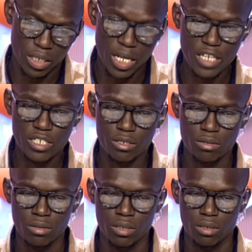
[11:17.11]

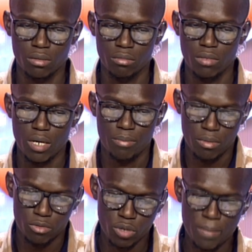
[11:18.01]
agent
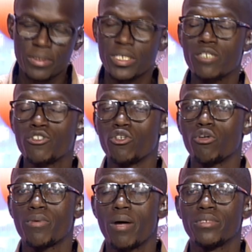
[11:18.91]
to represent you,
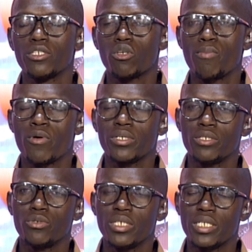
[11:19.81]
or probably the support that
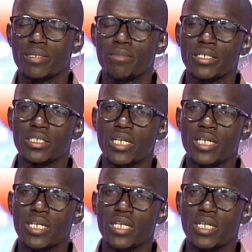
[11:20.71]
you needed at the